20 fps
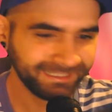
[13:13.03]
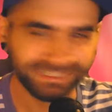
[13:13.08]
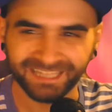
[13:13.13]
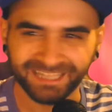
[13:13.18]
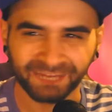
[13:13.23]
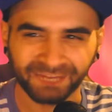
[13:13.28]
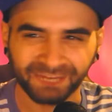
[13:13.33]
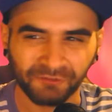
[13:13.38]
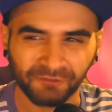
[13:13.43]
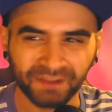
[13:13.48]

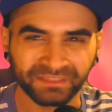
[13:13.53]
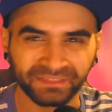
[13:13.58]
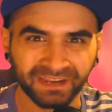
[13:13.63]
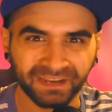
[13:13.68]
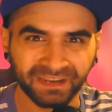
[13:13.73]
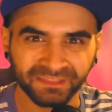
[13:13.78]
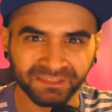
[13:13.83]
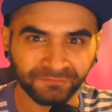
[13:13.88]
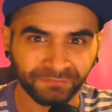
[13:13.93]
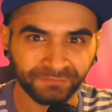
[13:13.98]
like right
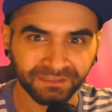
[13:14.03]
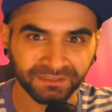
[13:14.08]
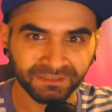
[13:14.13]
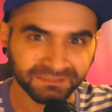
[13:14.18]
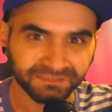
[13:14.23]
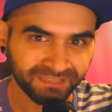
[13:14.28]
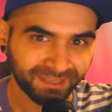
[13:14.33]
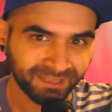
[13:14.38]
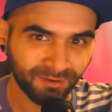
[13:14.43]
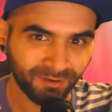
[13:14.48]
there, the
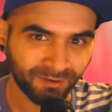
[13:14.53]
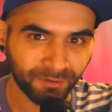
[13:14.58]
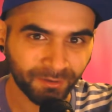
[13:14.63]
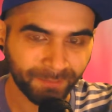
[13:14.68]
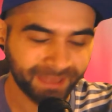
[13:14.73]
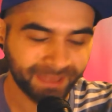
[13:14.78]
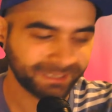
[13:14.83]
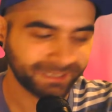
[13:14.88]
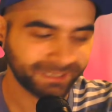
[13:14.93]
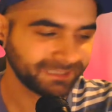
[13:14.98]
feels like
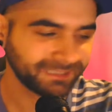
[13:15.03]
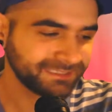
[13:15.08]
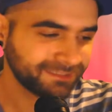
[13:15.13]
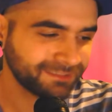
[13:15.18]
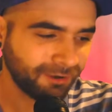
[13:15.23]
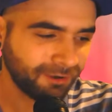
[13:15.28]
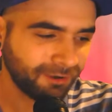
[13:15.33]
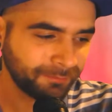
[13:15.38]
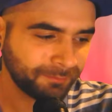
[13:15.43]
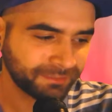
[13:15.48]
automatically
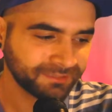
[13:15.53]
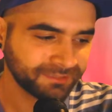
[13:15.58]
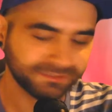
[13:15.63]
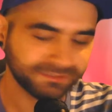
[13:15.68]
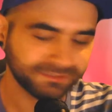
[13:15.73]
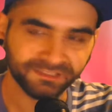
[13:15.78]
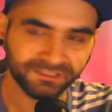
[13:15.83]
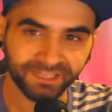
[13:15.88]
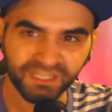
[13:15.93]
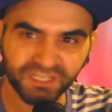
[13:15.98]
start
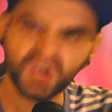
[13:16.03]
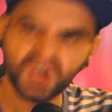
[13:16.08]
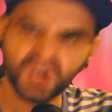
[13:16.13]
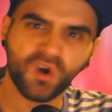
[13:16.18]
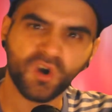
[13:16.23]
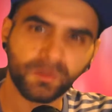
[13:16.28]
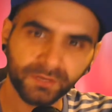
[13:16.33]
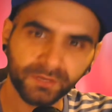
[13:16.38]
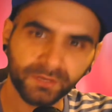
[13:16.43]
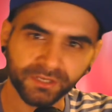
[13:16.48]
because you're like,
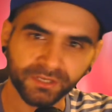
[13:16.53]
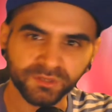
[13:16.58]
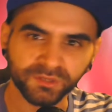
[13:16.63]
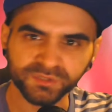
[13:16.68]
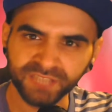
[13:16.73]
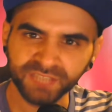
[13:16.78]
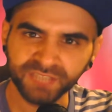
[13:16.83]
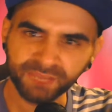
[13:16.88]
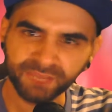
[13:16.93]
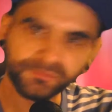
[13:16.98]
no, I'm gonna go
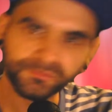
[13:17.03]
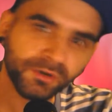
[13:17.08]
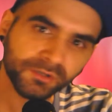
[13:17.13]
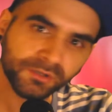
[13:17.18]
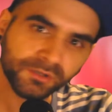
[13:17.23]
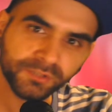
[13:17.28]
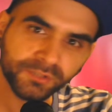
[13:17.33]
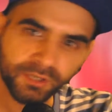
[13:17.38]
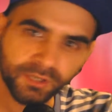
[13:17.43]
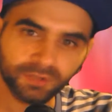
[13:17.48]
save
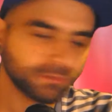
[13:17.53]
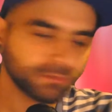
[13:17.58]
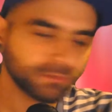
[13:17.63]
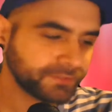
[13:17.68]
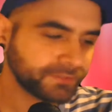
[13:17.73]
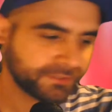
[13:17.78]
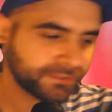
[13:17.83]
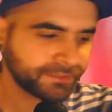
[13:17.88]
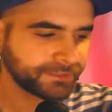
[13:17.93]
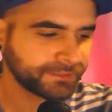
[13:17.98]
her, you know.
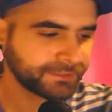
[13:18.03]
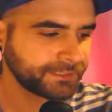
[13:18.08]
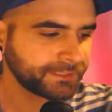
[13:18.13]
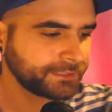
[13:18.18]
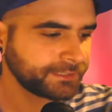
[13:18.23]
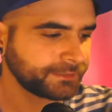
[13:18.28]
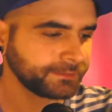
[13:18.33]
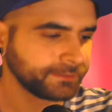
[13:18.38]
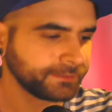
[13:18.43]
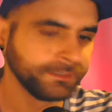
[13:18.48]

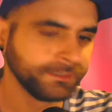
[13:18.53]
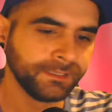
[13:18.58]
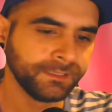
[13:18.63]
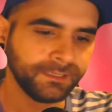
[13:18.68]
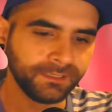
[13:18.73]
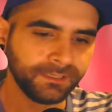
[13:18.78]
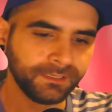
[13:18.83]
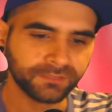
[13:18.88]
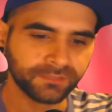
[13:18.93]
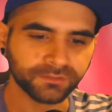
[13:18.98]

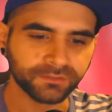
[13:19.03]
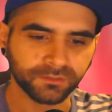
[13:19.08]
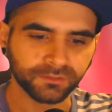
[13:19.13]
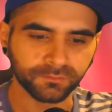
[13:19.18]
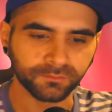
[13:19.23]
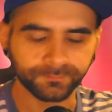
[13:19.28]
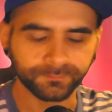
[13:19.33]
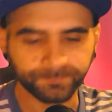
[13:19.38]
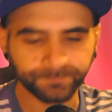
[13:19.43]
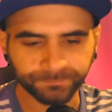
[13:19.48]

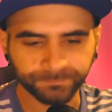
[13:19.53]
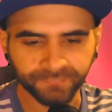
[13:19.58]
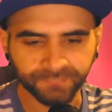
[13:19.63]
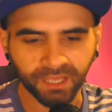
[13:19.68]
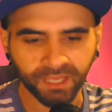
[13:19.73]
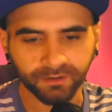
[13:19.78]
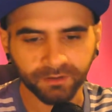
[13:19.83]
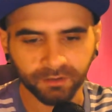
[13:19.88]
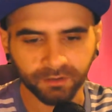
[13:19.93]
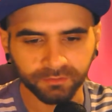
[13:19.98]
So
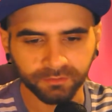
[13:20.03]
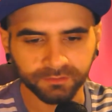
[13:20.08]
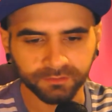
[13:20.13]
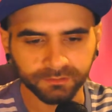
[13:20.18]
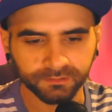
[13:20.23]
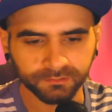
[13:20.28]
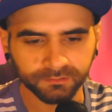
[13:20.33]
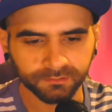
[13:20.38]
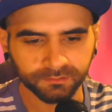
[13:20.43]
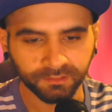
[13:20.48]
I don't
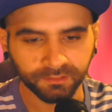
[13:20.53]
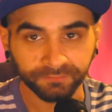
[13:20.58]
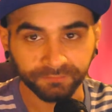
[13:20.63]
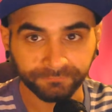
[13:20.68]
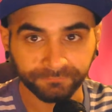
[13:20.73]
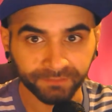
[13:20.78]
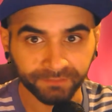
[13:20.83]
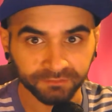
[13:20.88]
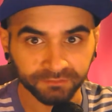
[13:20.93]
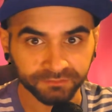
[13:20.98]
know. The
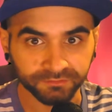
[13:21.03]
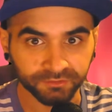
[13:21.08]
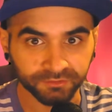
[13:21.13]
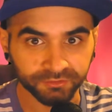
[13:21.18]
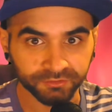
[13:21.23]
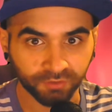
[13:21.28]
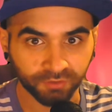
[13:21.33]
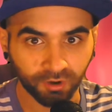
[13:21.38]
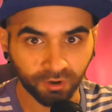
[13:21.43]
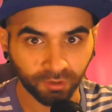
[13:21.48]
feels are
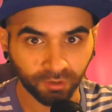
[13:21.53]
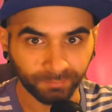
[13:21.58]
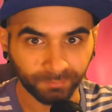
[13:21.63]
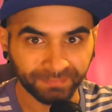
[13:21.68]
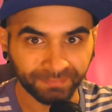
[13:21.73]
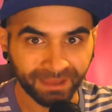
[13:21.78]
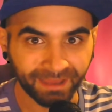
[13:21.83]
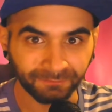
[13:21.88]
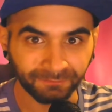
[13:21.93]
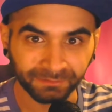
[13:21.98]
strong with
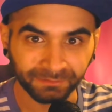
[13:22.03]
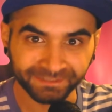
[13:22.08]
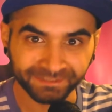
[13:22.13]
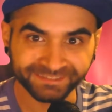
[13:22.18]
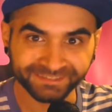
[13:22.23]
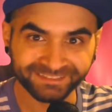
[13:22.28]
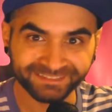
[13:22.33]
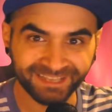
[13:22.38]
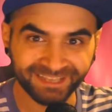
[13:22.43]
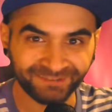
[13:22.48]
that one.
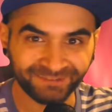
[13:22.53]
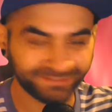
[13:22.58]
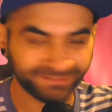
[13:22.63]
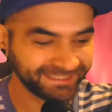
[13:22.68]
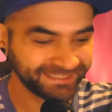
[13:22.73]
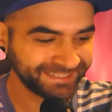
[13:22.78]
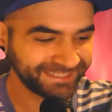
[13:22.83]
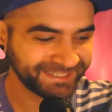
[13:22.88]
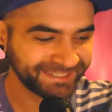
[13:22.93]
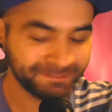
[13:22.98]
It's
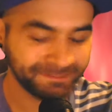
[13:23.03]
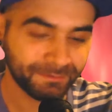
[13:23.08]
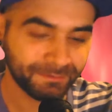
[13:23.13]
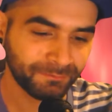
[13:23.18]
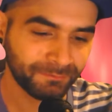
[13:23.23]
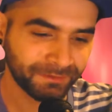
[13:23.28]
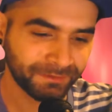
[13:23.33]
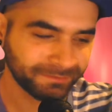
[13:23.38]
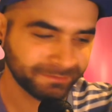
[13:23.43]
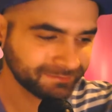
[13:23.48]
definitely gonna be
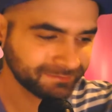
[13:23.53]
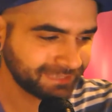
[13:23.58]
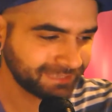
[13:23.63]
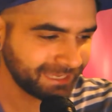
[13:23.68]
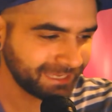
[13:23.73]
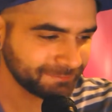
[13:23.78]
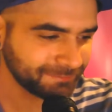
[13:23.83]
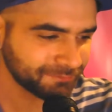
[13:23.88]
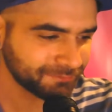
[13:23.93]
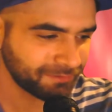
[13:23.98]
one of those
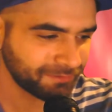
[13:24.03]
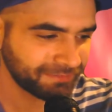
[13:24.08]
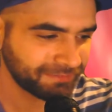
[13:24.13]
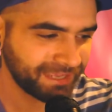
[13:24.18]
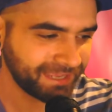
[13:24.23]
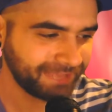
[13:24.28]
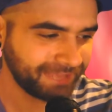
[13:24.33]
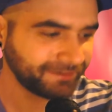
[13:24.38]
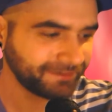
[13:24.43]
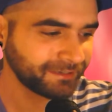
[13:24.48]
games where at the
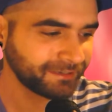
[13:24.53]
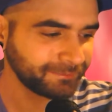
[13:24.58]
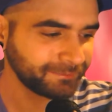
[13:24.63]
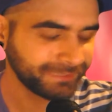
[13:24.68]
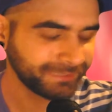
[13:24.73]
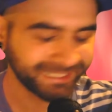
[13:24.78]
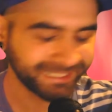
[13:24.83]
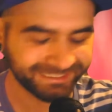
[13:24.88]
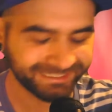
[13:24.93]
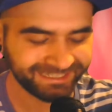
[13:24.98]
end you're gonna
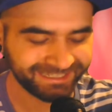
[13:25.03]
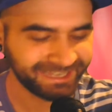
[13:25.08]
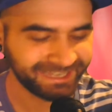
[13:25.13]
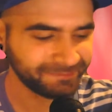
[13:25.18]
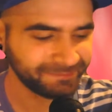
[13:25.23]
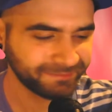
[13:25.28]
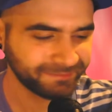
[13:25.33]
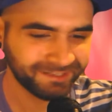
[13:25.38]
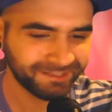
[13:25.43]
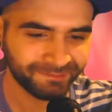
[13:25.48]
be like,
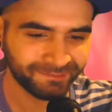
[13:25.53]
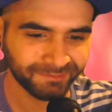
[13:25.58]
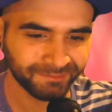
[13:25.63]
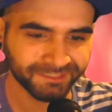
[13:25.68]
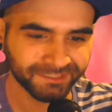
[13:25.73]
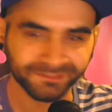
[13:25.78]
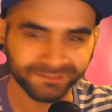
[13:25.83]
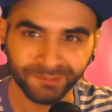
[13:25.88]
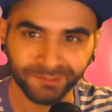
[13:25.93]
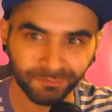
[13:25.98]
damn, did I really
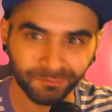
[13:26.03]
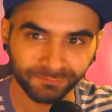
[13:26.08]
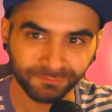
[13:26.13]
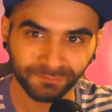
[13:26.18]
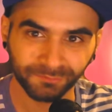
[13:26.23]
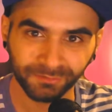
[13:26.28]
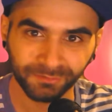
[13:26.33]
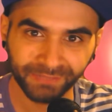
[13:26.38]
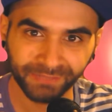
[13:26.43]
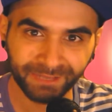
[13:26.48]
just go
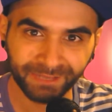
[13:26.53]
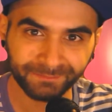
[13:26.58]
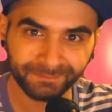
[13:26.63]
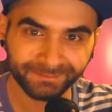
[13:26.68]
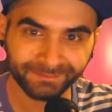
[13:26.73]
through all that?